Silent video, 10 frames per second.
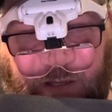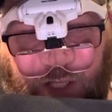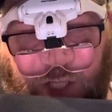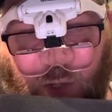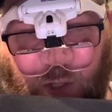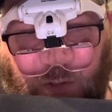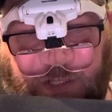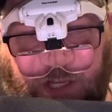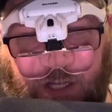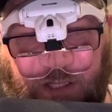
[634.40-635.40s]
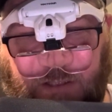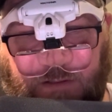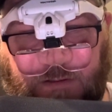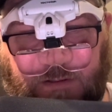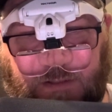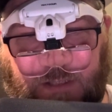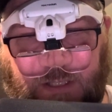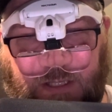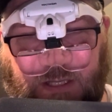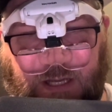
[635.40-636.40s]
Yoko Sun,
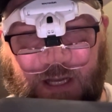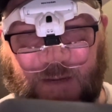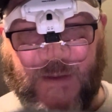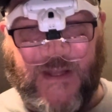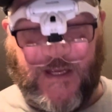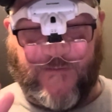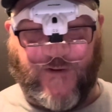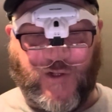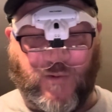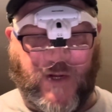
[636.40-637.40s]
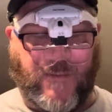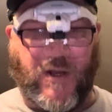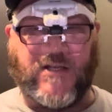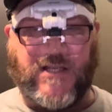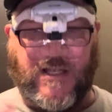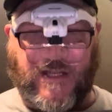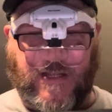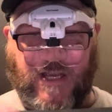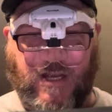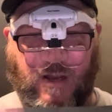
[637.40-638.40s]
and they for 20 bucks, I think
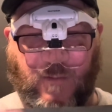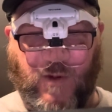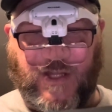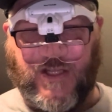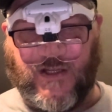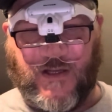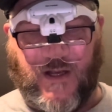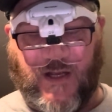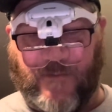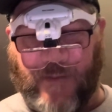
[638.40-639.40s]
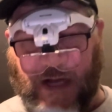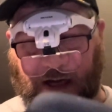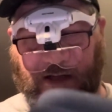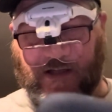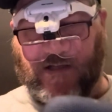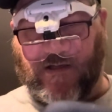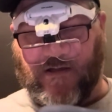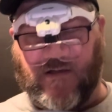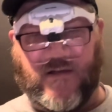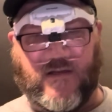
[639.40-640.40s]
they come with this box.
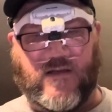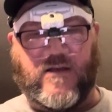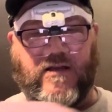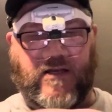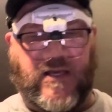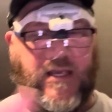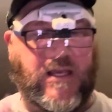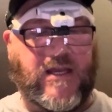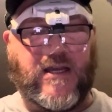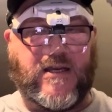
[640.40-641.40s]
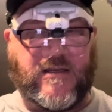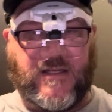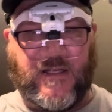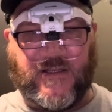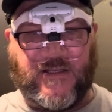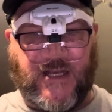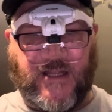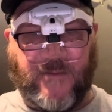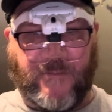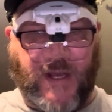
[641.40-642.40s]
And inside
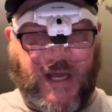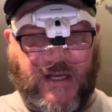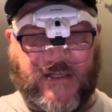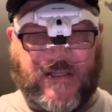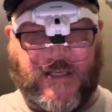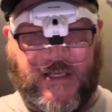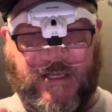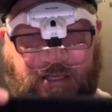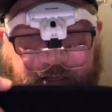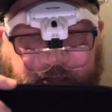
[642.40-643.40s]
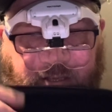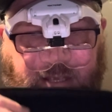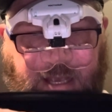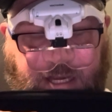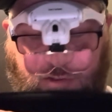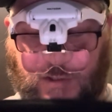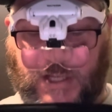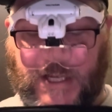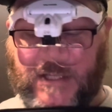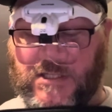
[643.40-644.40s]
the box is extra
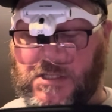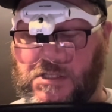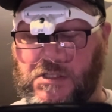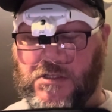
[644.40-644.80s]
lenses,